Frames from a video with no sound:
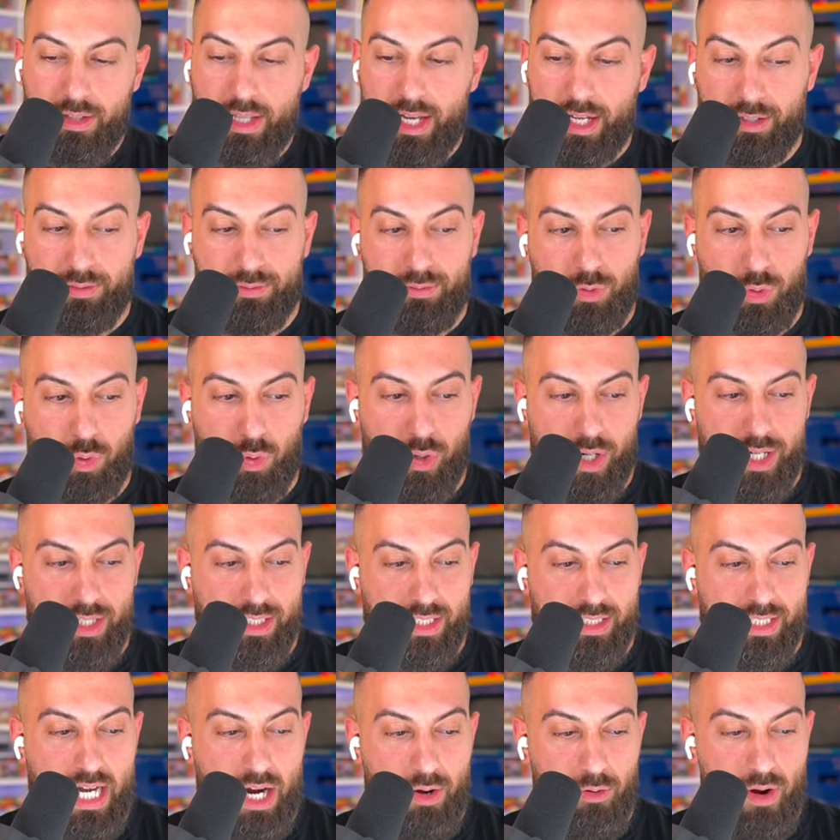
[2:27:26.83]
That
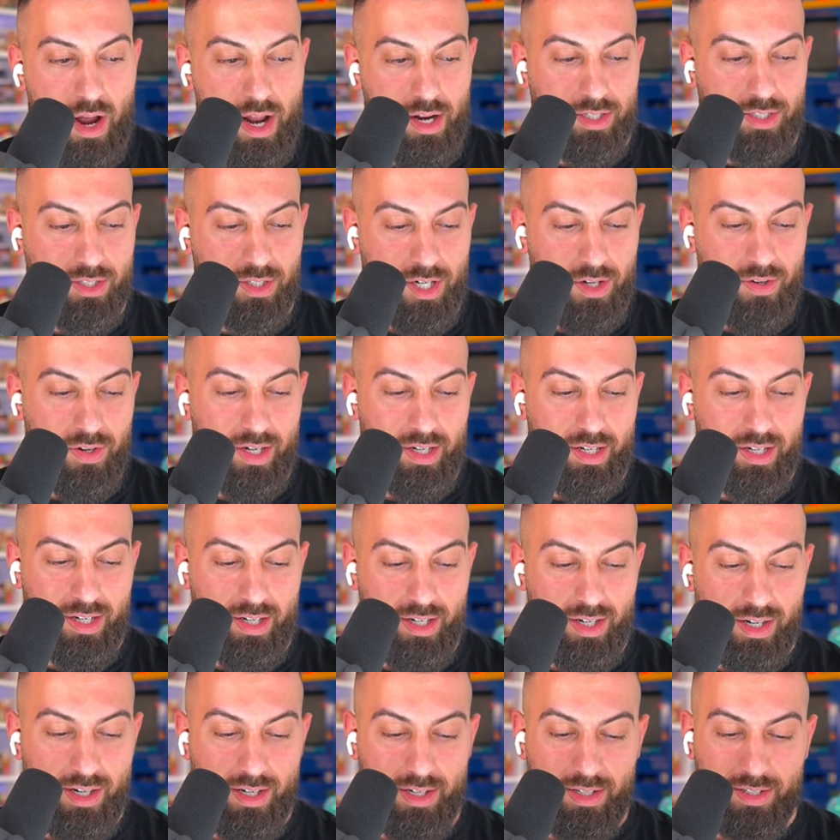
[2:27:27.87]
crazy Tyranitar right
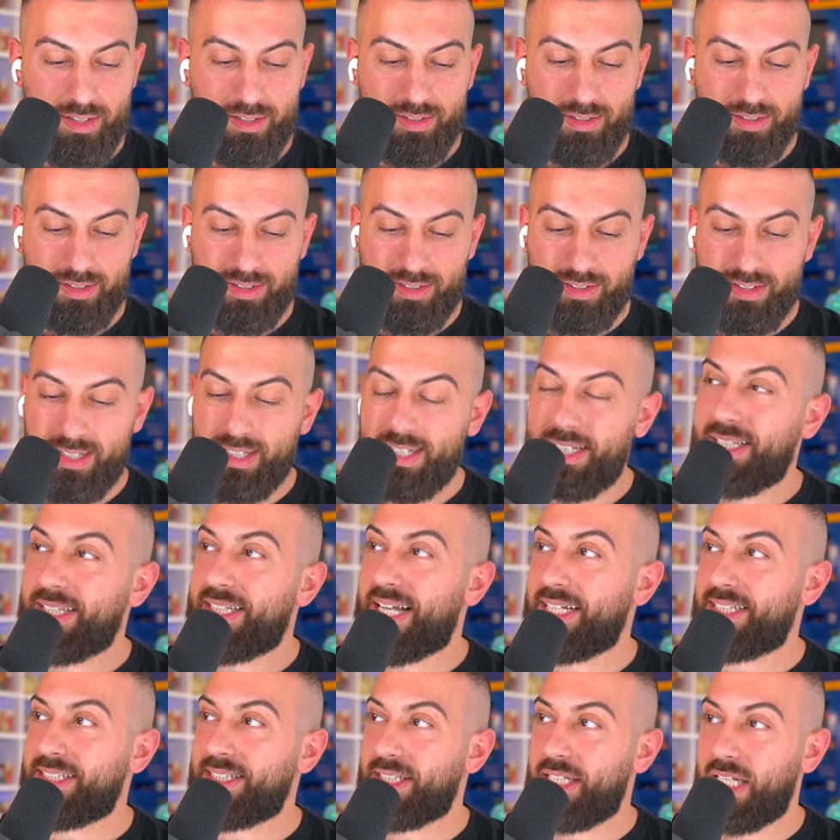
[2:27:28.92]
here.
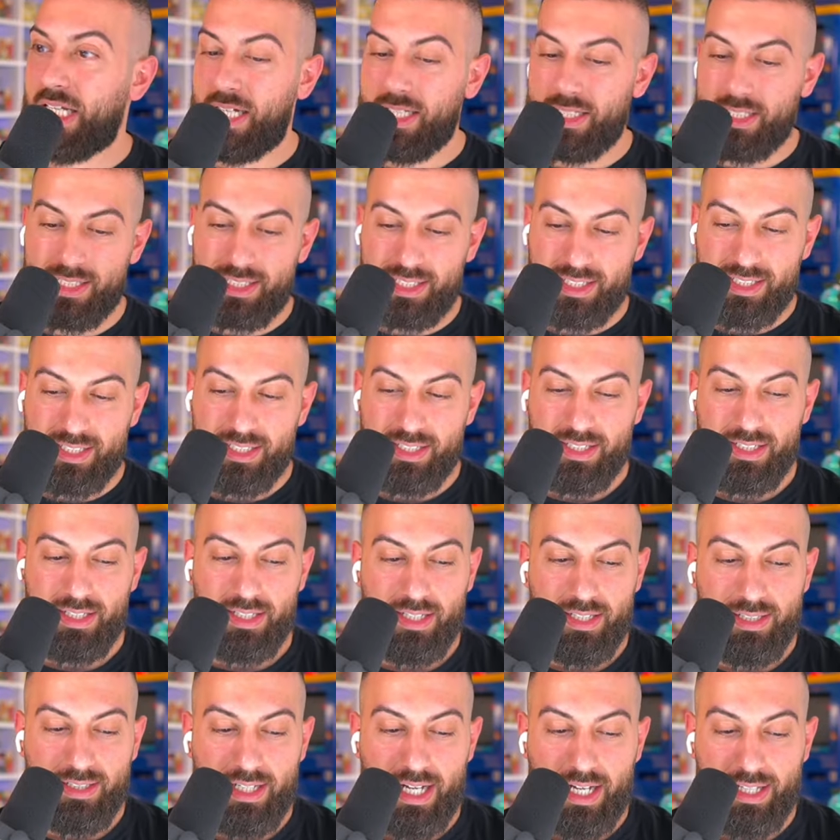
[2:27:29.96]
That's nuts.
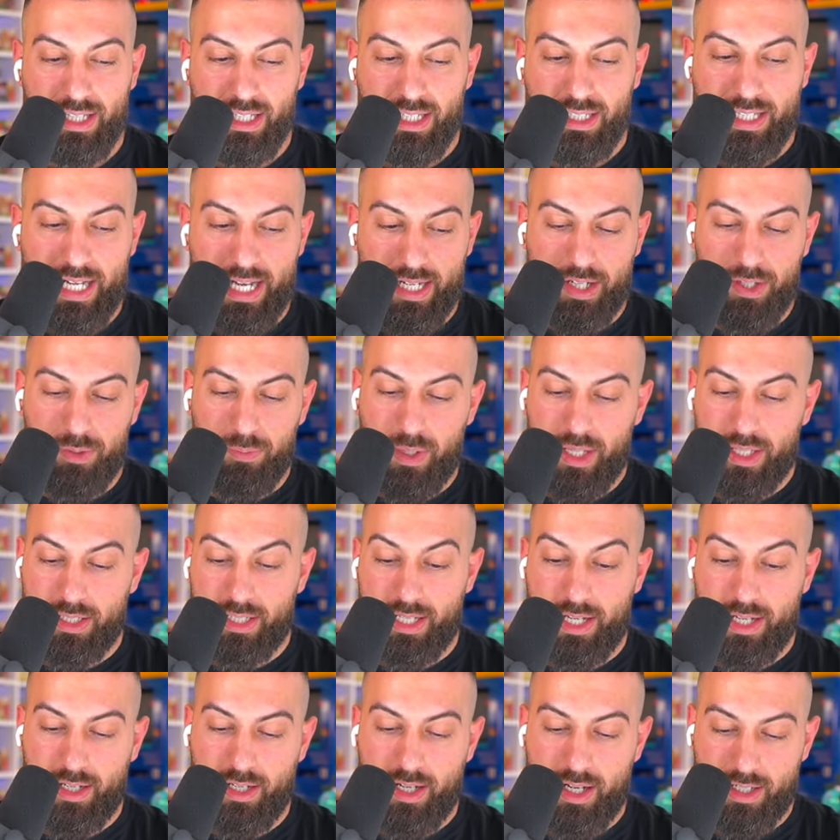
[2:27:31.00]
I think that could be a
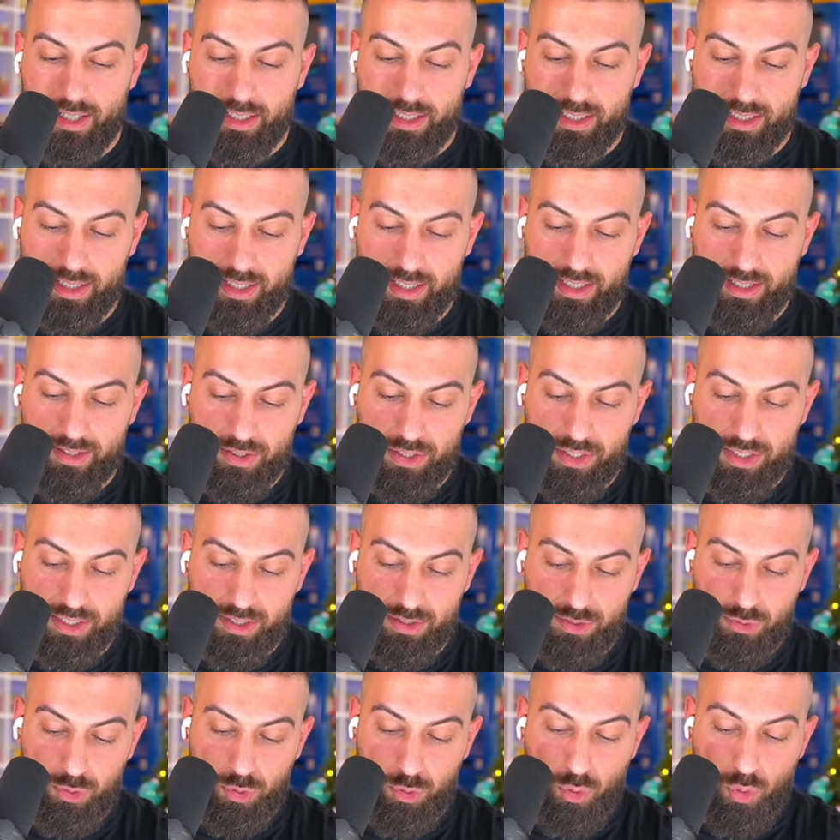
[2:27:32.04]
10, honestly, which is